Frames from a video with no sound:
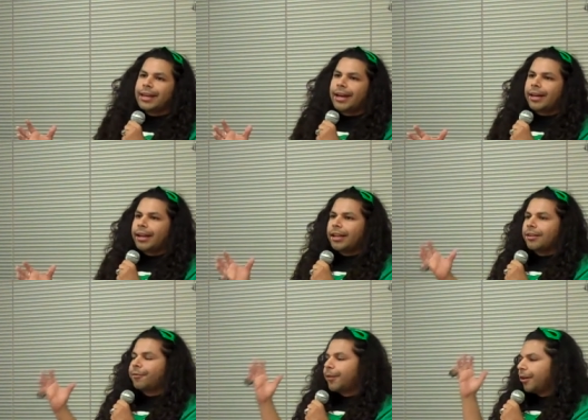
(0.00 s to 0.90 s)
yet
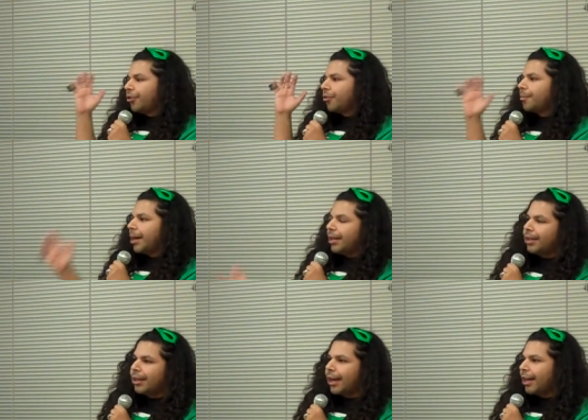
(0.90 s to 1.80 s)
and the first of
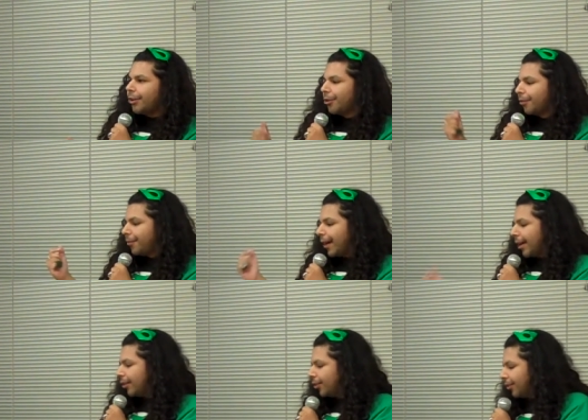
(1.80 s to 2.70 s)
many annual
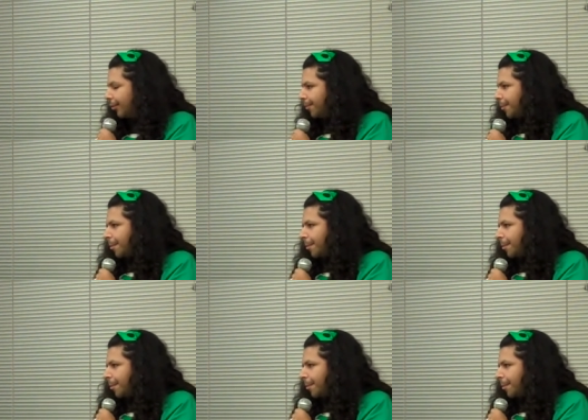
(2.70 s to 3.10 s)
events.